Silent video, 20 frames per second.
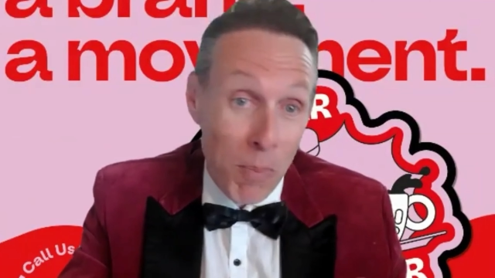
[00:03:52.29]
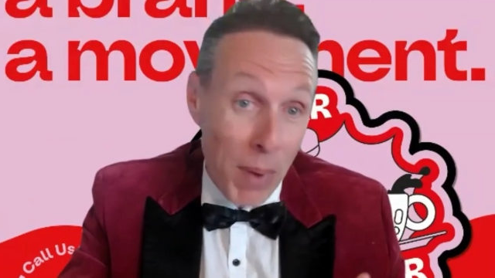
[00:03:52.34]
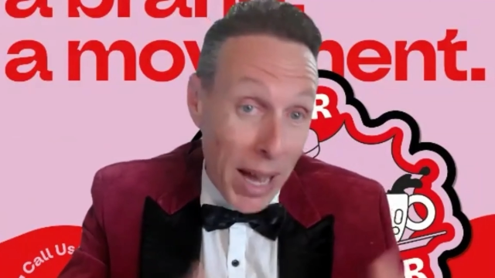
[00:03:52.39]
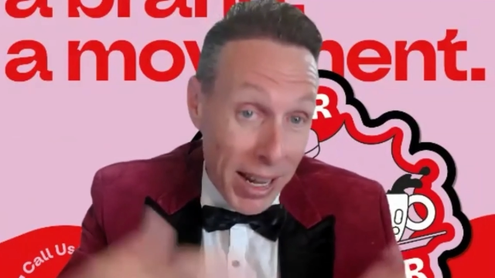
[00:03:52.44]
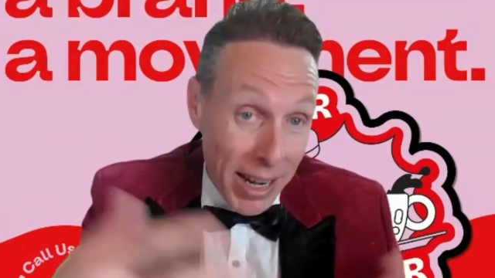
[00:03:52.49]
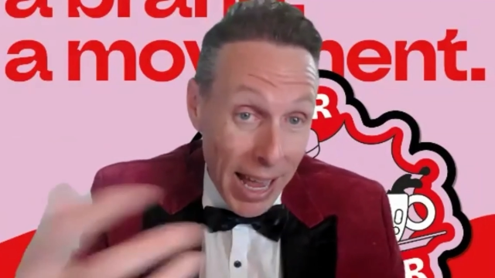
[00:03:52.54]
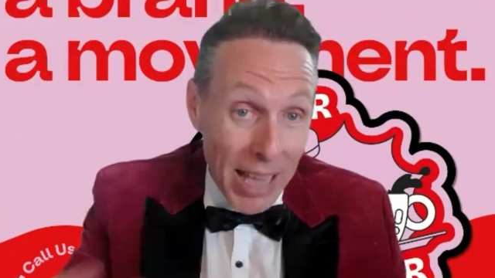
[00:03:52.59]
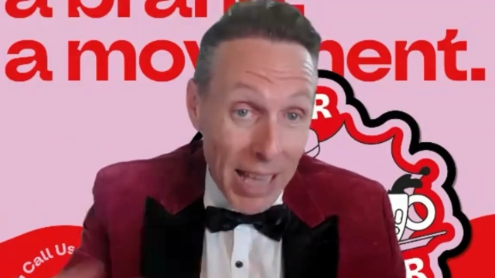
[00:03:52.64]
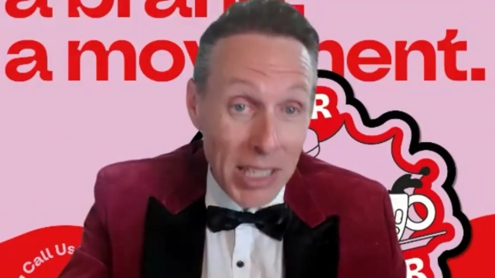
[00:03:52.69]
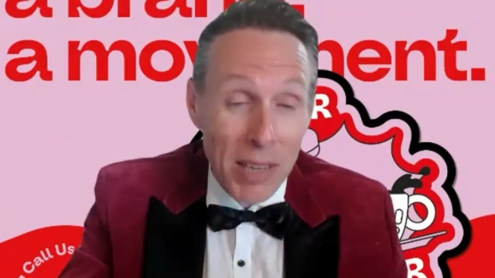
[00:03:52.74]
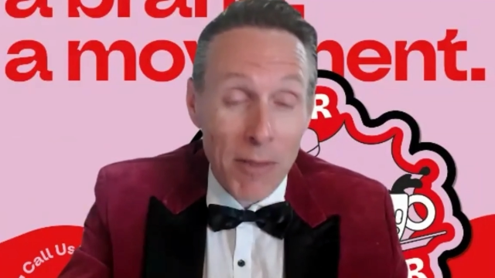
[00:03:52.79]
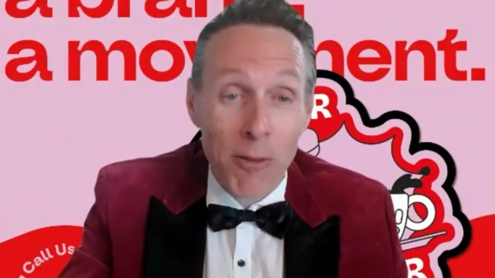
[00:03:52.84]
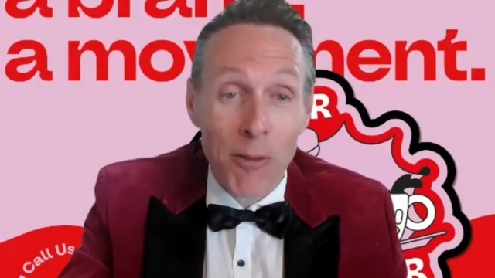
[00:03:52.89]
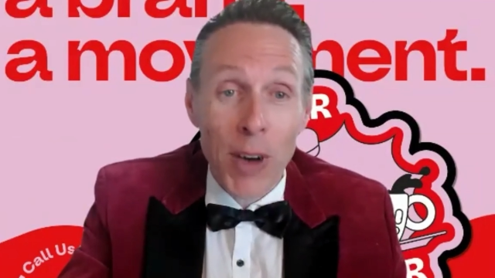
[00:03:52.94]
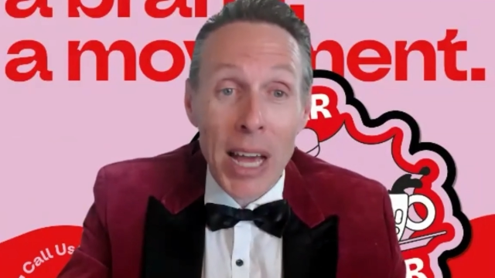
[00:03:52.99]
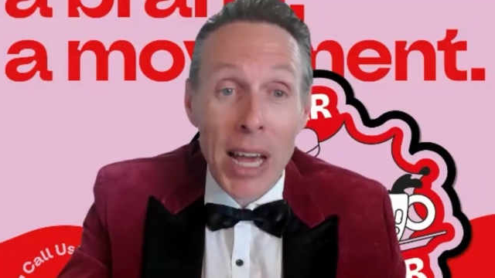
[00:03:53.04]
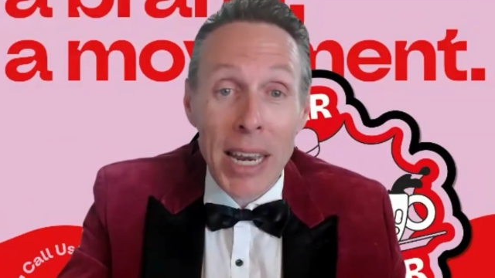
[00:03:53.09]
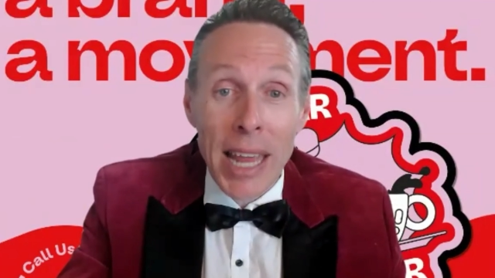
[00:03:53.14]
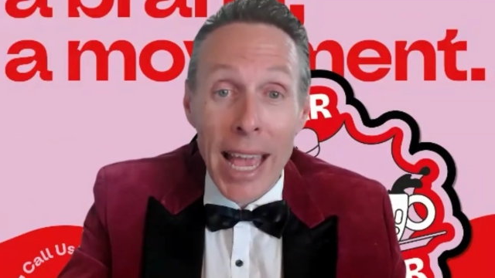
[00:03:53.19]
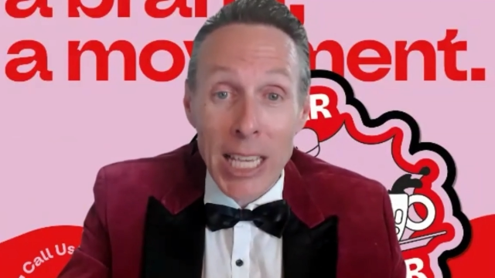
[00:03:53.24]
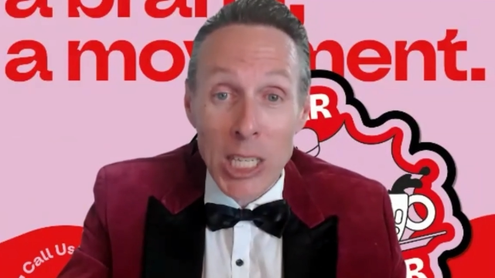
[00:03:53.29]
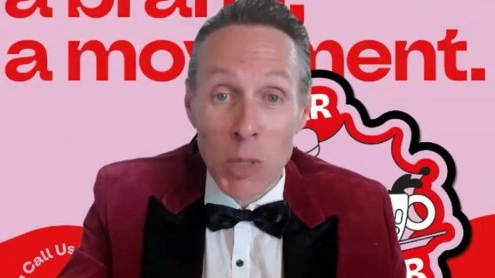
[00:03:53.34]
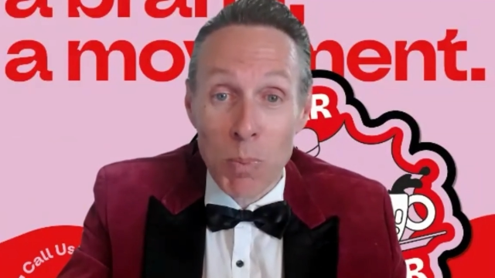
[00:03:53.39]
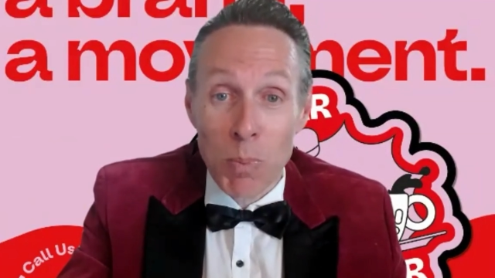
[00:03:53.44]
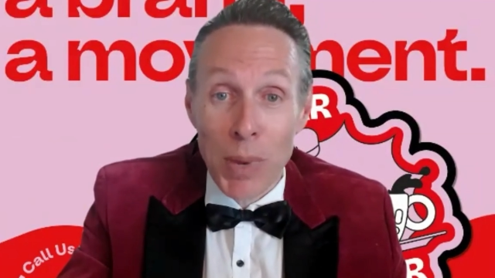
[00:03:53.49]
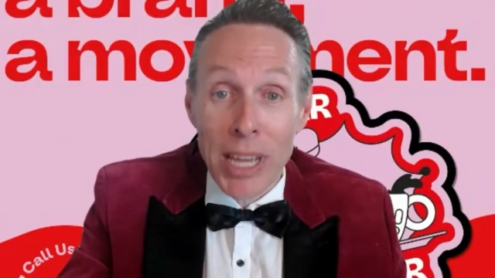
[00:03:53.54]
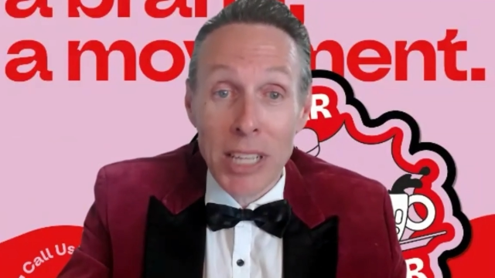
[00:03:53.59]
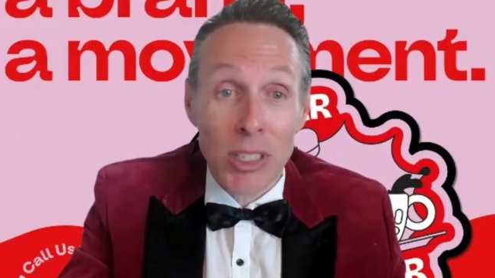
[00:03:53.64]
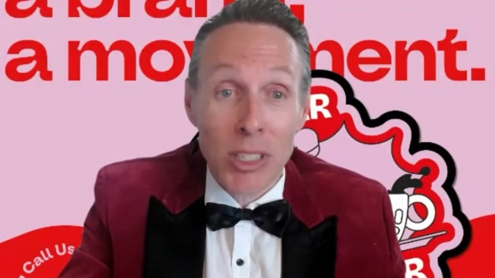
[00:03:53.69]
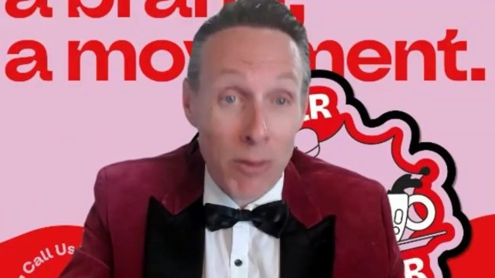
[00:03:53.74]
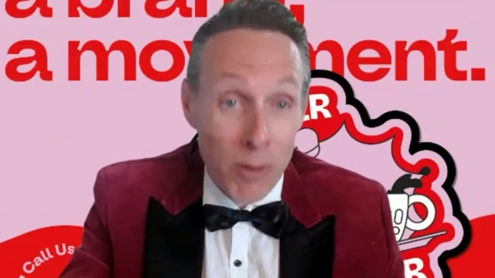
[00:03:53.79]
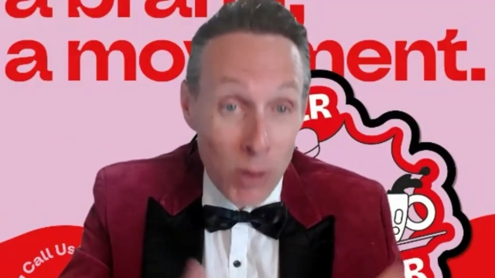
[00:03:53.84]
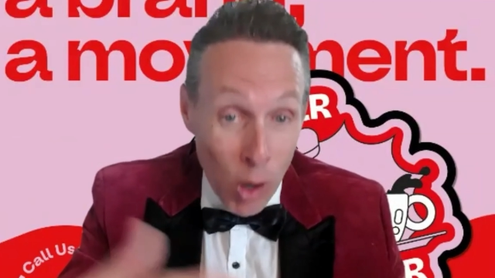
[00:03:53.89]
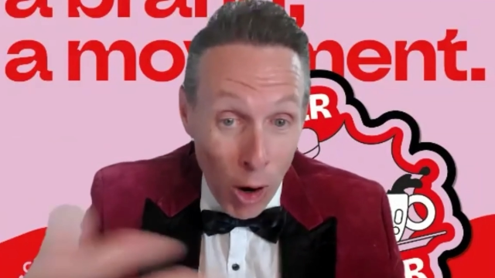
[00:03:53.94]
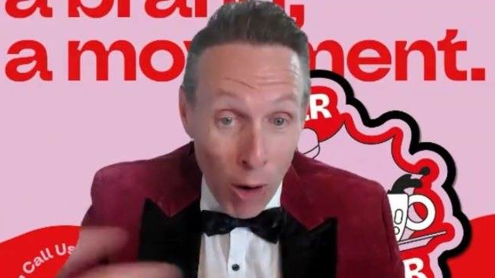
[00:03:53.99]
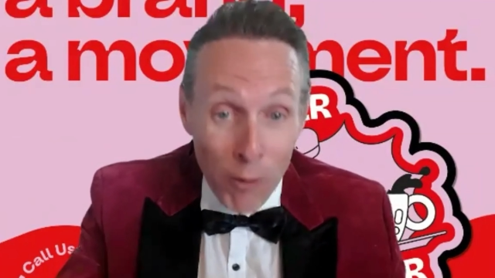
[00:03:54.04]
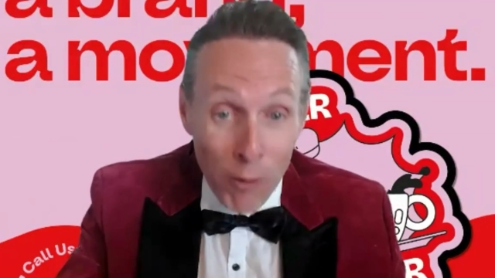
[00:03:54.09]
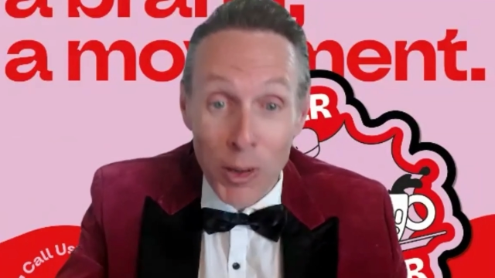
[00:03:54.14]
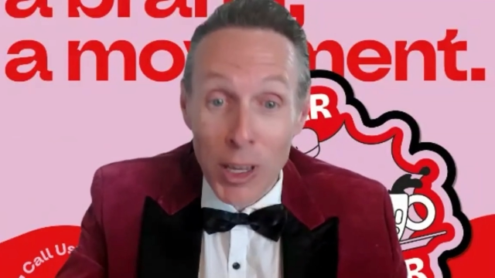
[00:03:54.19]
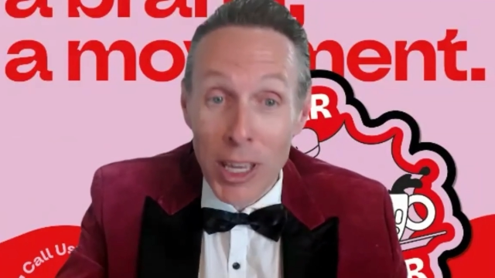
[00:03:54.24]
but has a fun aspect of
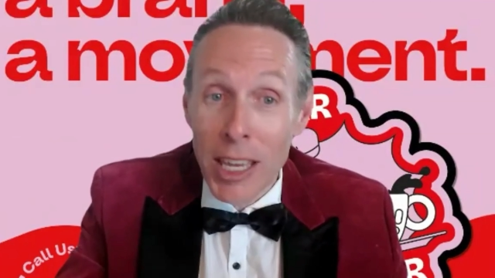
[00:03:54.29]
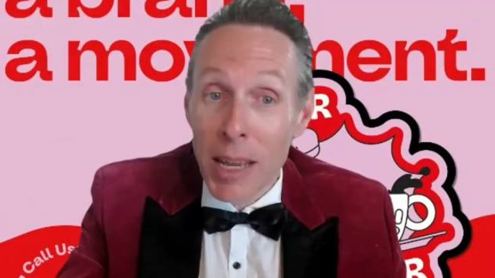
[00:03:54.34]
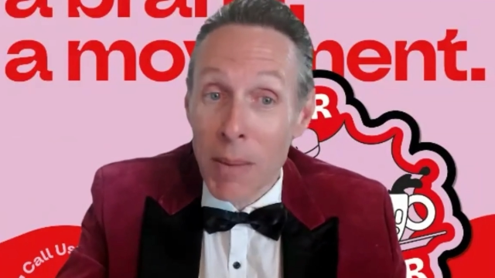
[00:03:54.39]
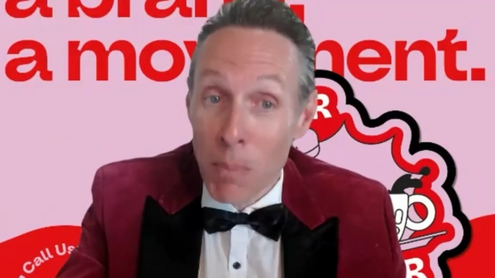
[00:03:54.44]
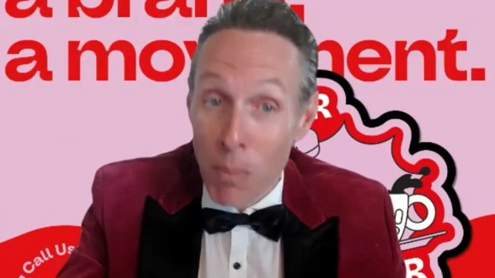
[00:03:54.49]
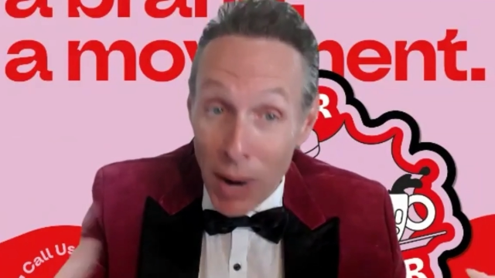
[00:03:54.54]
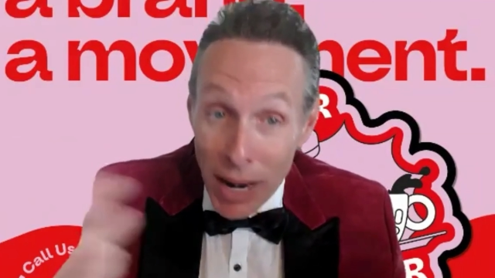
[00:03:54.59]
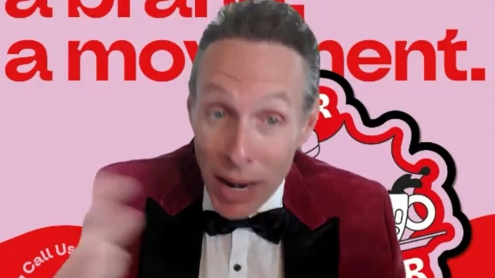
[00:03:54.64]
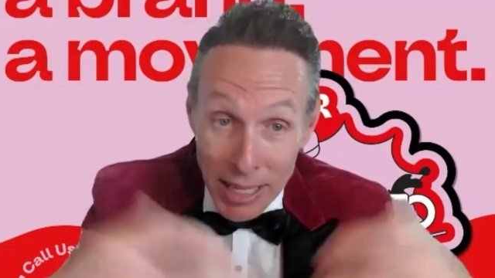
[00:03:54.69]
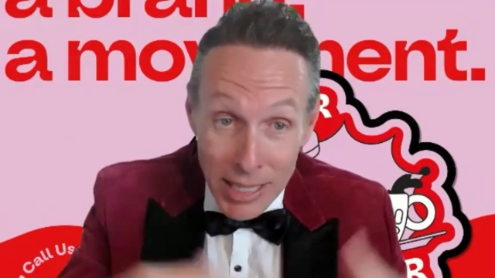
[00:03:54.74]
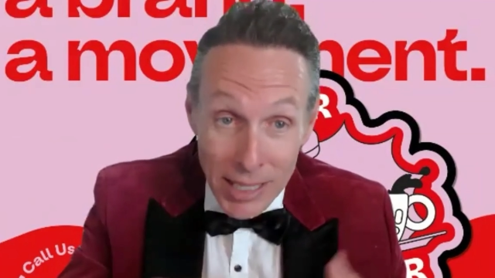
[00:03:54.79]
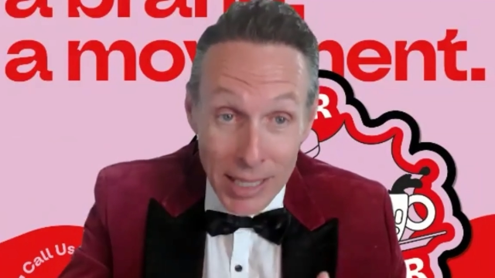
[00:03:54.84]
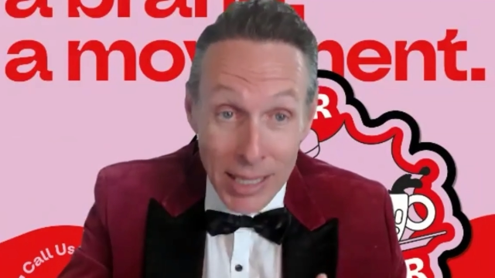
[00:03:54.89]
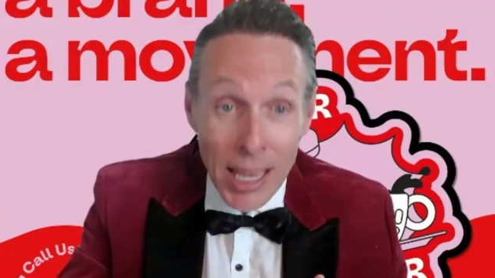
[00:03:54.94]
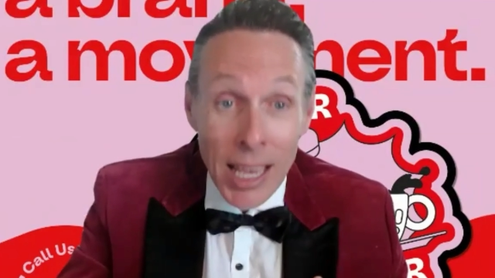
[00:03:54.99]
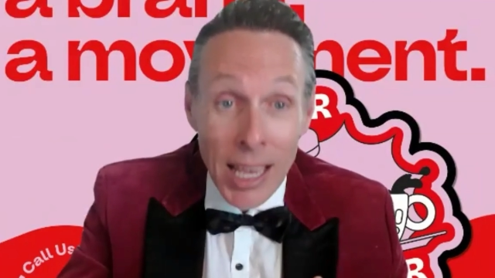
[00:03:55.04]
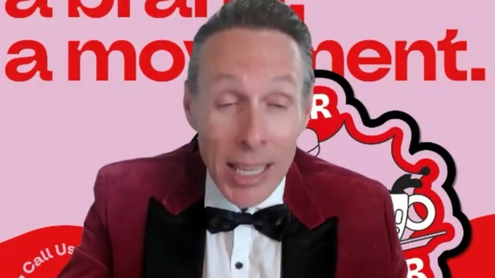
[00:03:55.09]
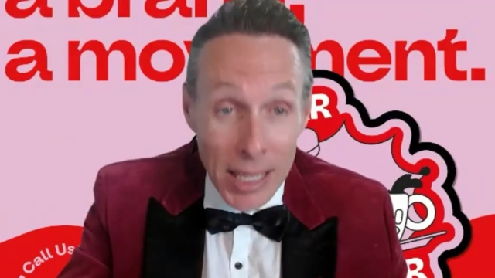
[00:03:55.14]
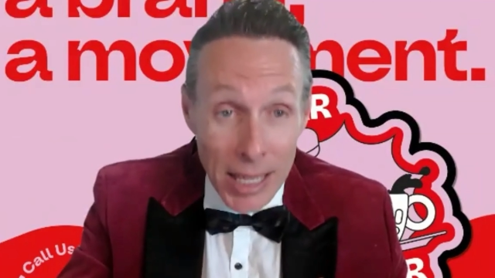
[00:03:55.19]
coffee and makes